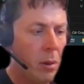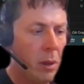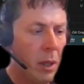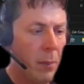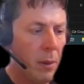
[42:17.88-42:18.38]

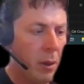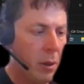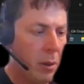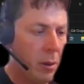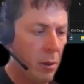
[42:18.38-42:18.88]
set up in
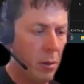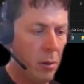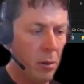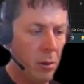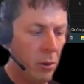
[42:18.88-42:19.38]
the
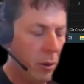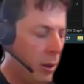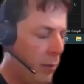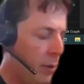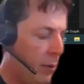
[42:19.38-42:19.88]

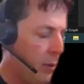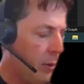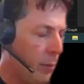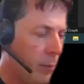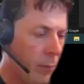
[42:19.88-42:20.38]
.env
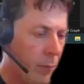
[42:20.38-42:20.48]
file.